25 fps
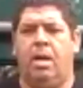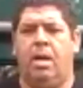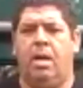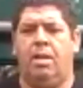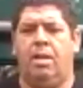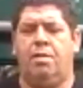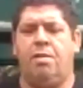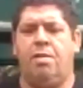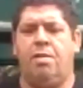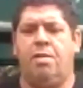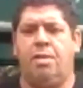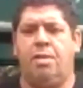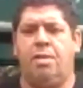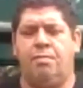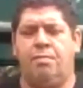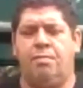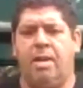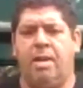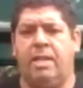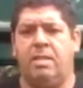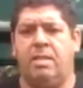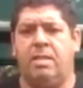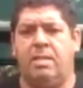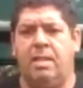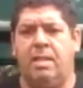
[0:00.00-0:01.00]
huge
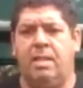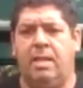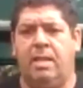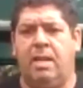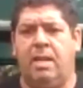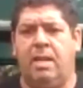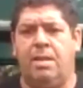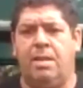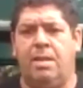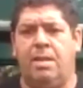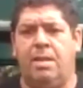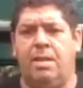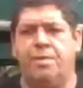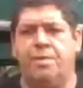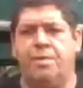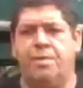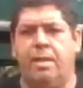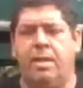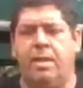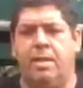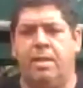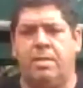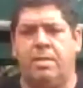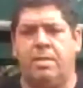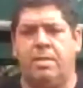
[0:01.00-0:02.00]
reconciliation in
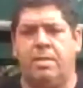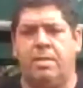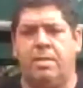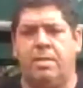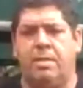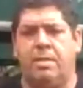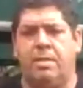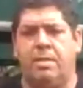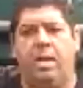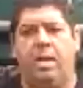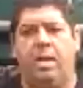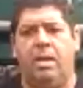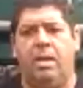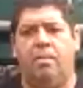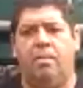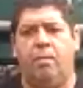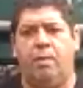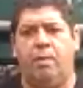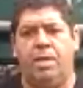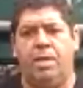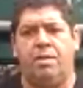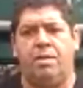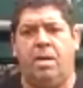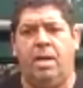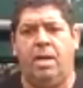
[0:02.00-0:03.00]
this country,
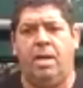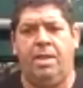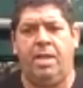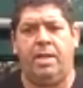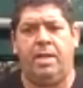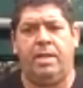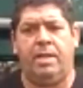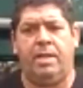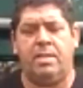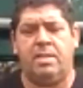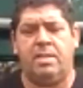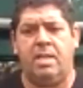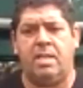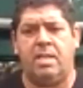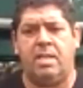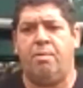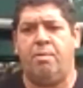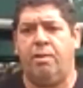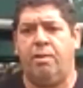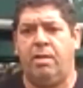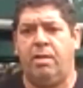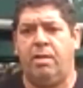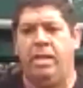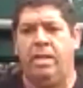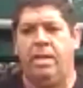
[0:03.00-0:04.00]
which I think is
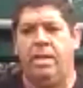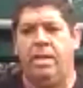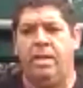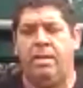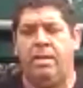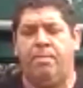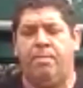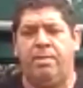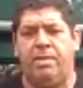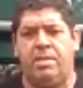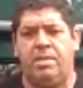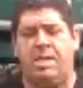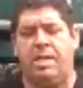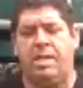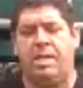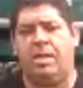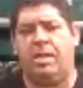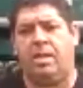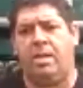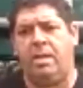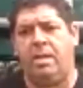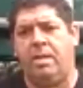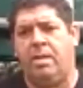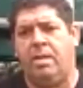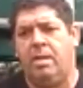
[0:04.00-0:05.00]
desperately needed,
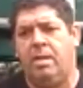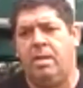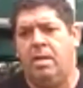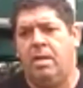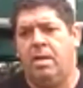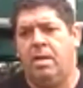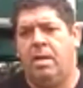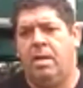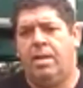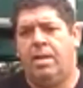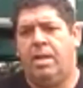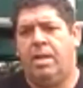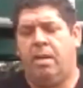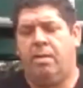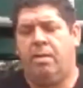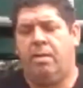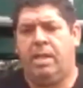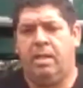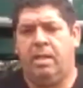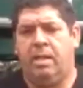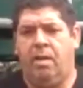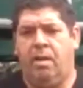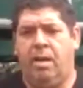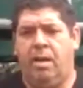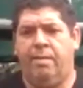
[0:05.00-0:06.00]
particularly, in
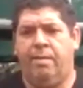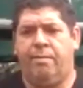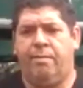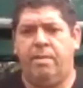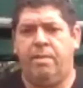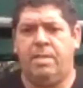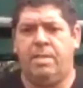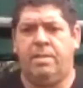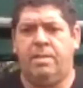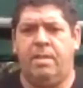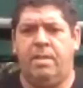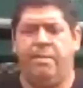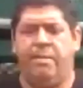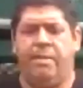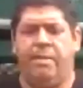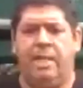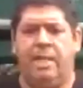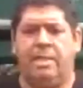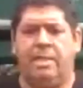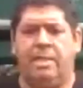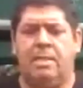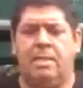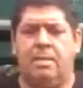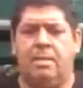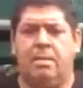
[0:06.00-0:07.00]
light of recent
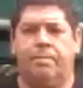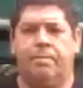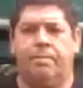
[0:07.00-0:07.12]
events.